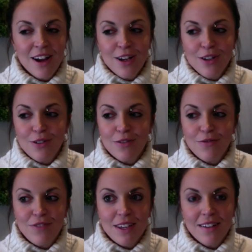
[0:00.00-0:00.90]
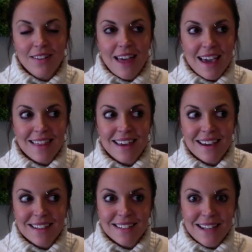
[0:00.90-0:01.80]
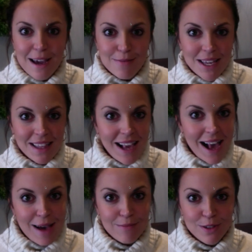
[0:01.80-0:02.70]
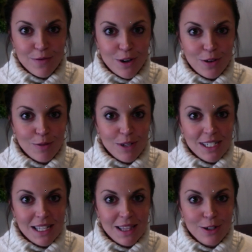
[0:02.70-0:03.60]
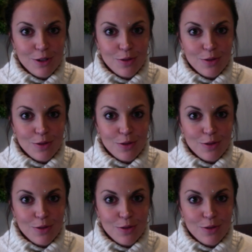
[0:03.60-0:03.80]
You could feel the excitement in the atmosphere when we did the